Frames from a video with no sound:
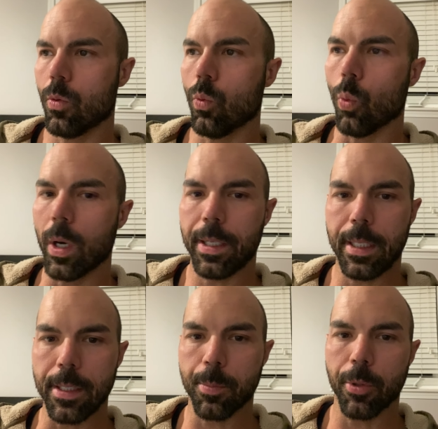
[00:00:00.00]
what
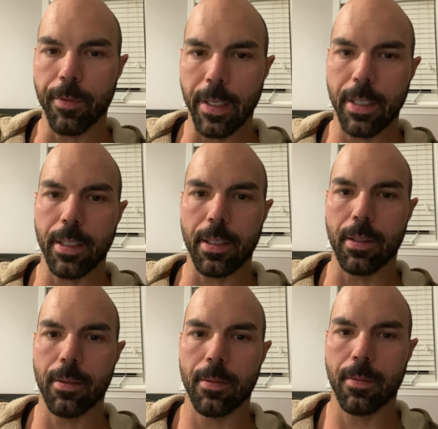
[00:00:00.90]
is
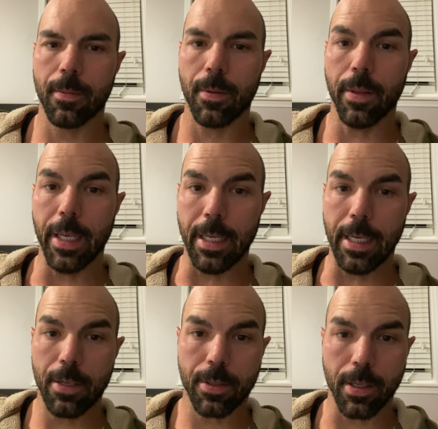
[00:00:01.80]
preventing that
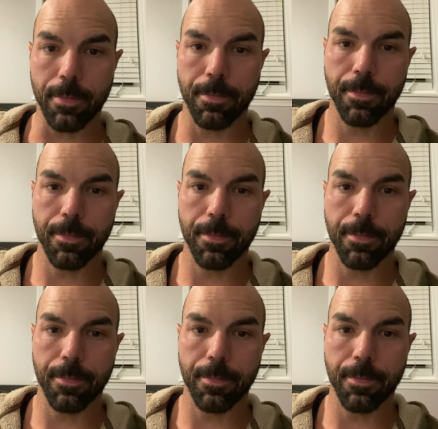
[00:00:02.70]
outcome?